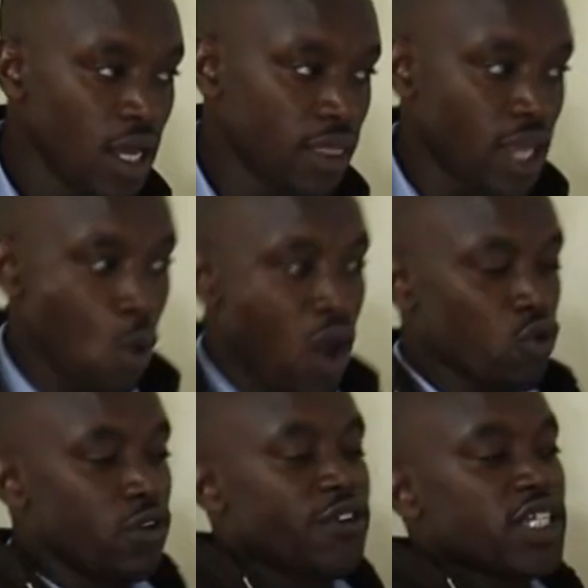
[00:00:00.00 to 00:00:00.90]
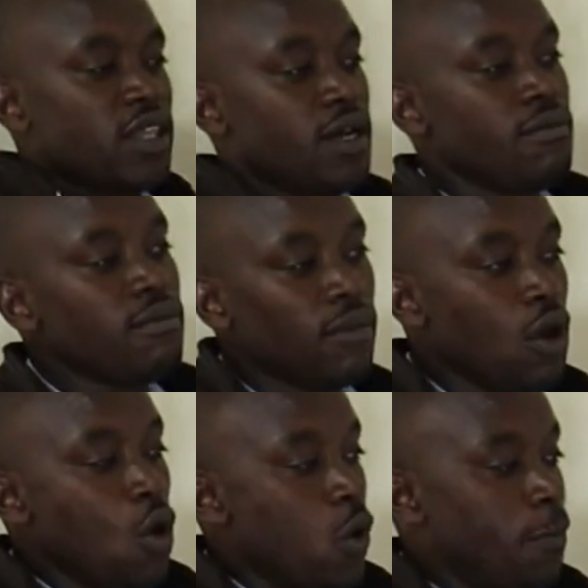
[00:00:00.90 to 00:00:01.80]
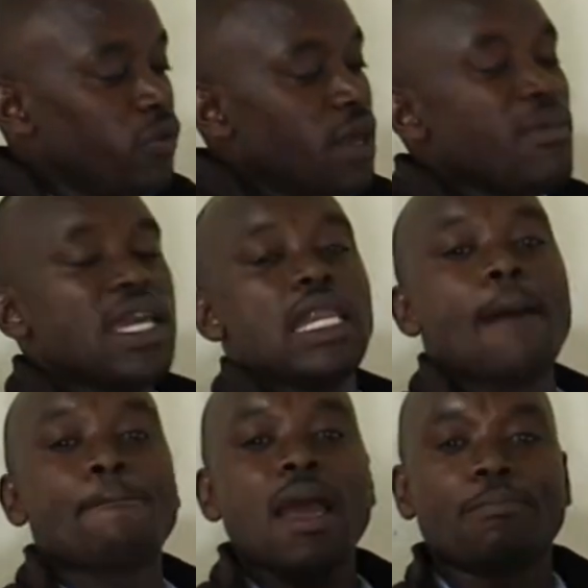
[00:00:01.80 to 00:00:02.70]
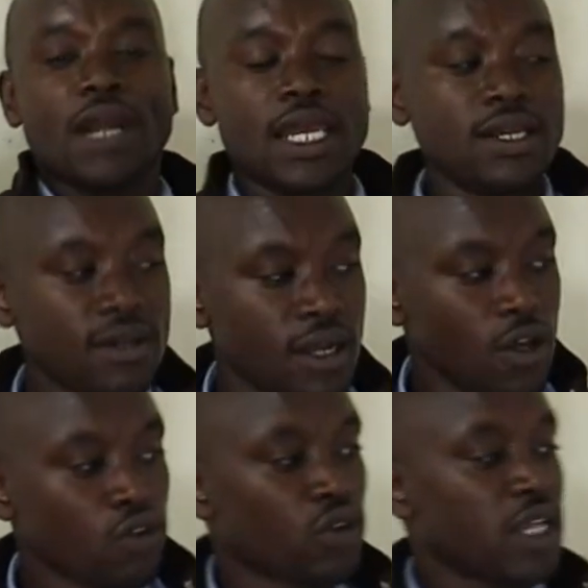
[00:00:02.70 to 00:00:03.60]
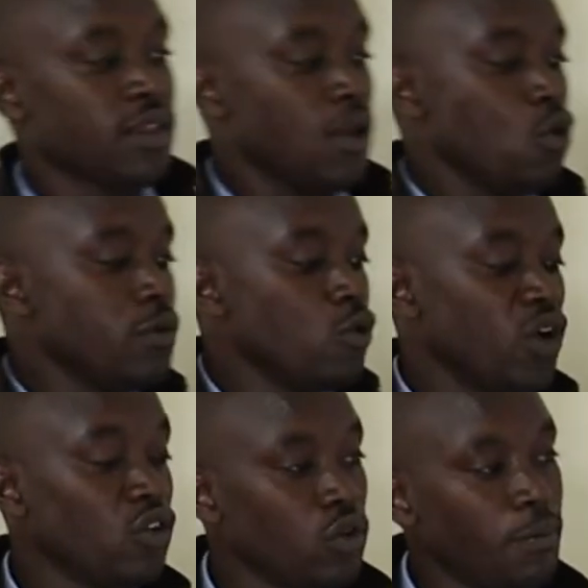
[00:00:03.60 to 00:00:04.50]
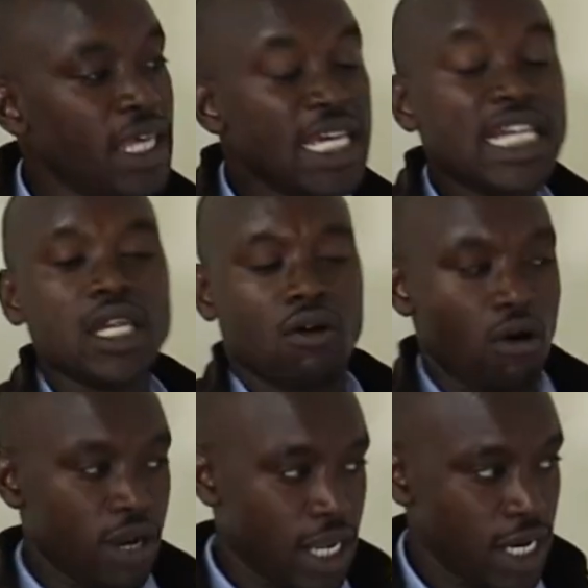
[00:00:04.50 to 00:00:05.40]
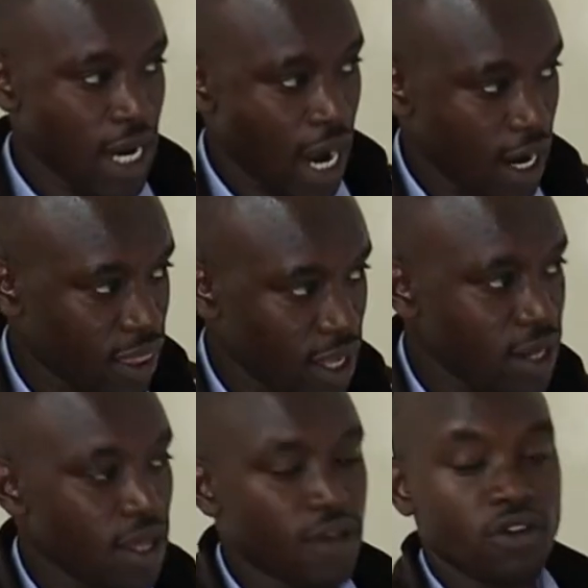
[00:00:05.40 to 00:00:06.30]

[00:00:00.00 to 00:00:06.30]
Then once we fetch them, we put them in a pipeline so that they will be waiting to be decoded and then